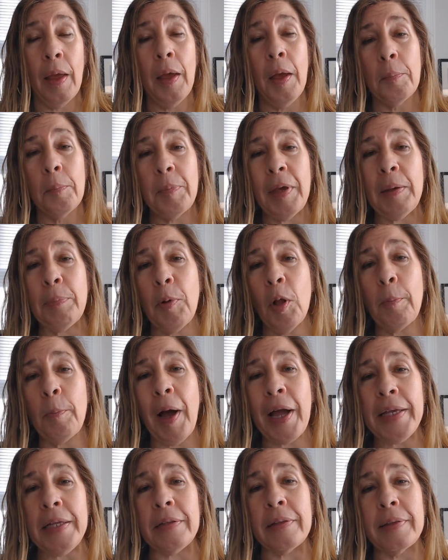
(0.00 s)
People
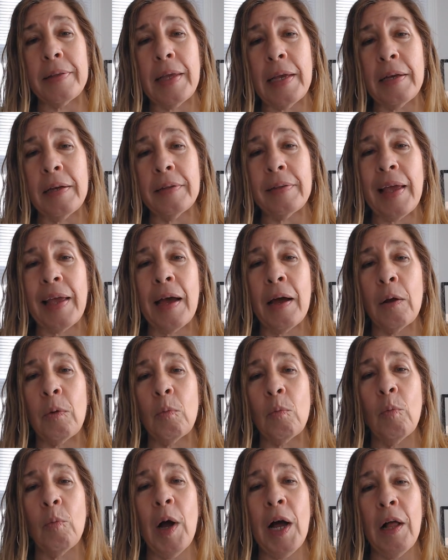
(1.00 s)
might think that,
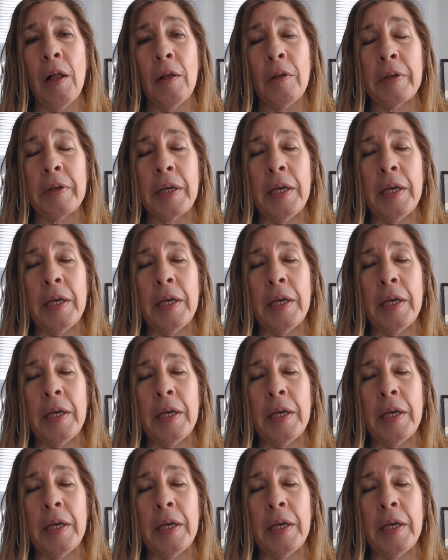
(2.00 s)
well,